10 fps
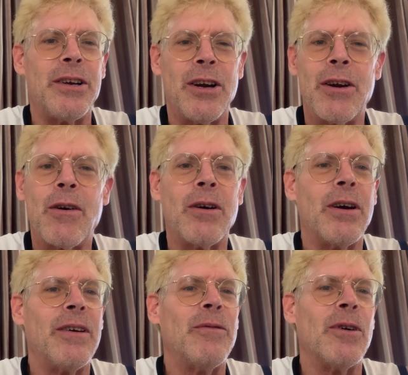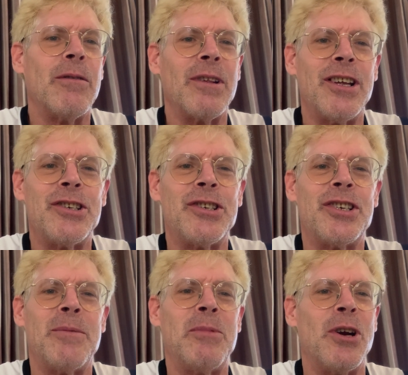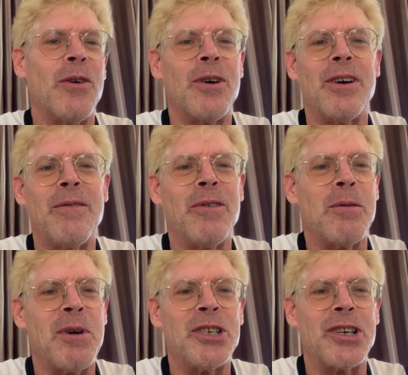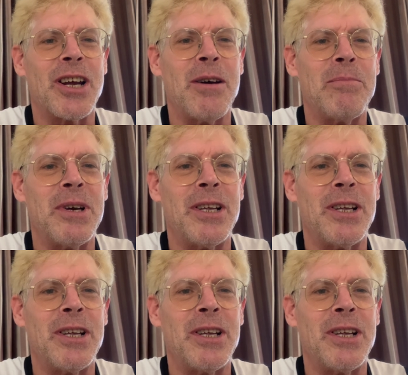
You're in no hurry for a relationship. You're in no hurry for a bunch of company.